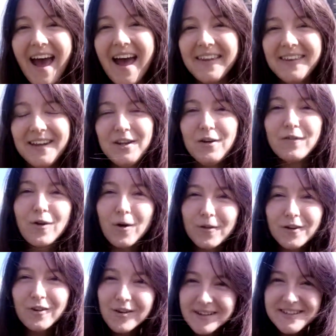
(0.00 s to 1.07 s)
and then you've got the
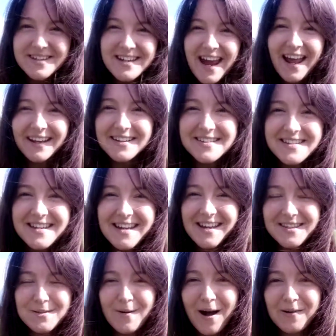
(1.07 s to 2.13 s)
Christianity
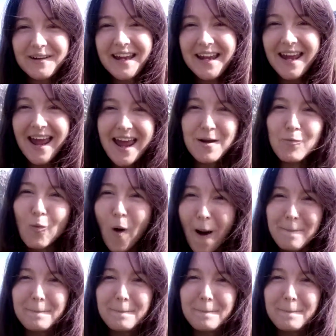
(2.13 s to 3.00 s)
as well in one